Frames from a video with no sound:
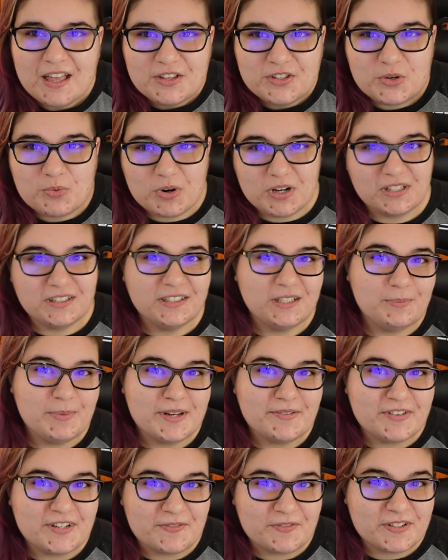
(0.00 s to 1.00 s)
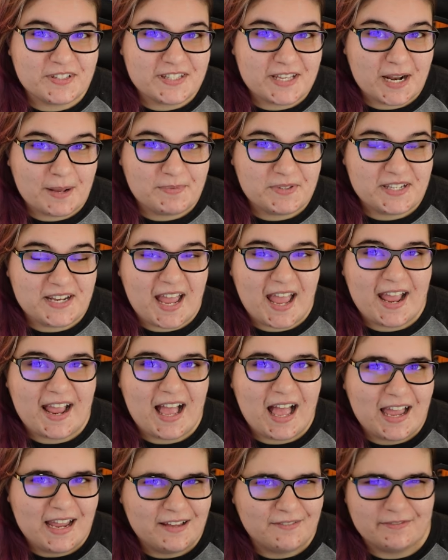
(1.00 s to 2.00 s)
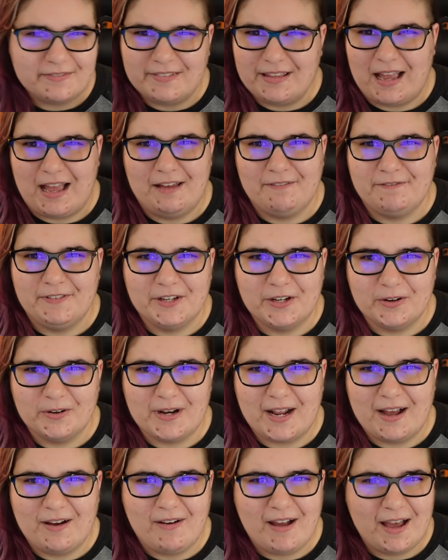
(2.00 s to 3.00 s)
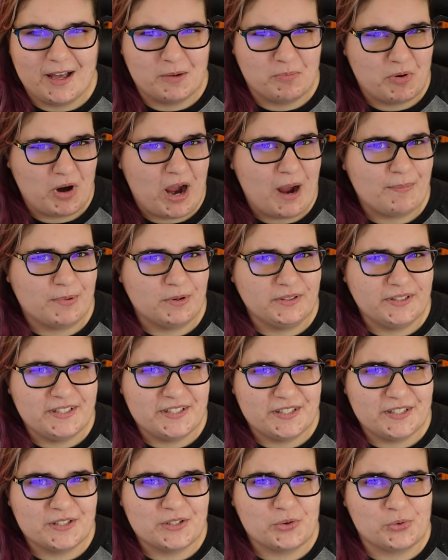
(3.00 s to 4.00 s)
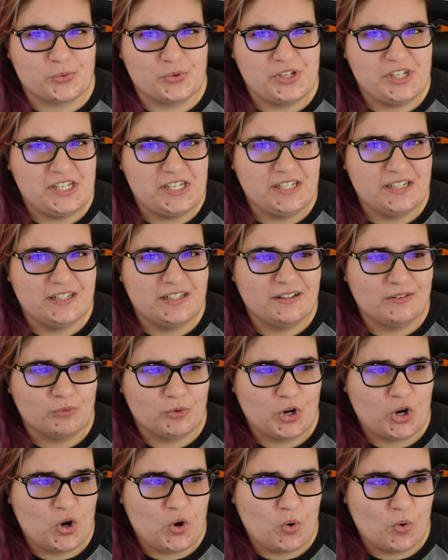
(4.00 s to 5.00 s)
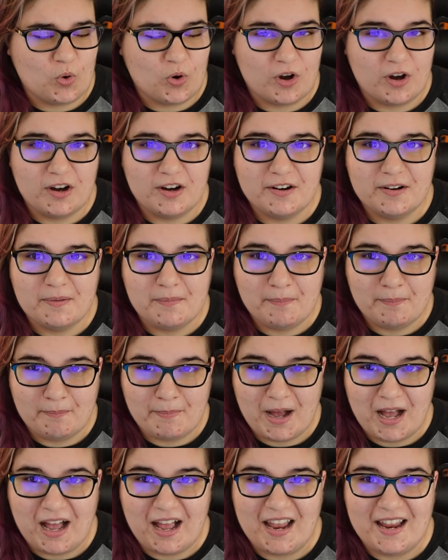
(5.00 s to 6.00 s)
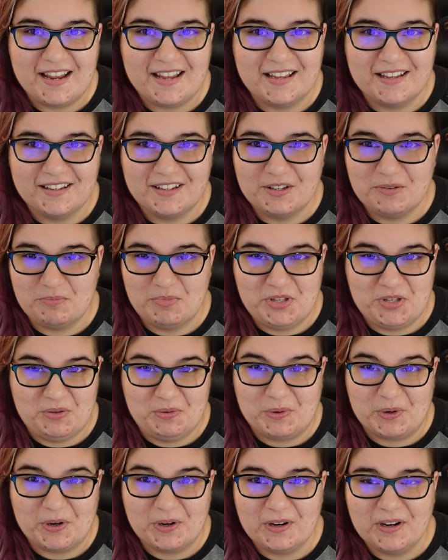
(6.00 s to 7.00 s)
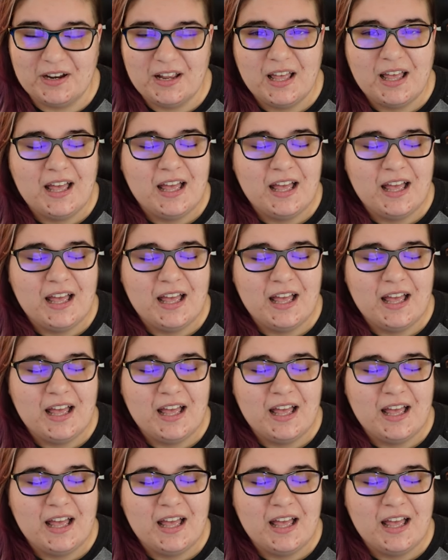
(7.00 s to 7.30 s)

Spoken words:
So we're in a little bit of a different setup today. I have not figured out how to properly screen record my computer.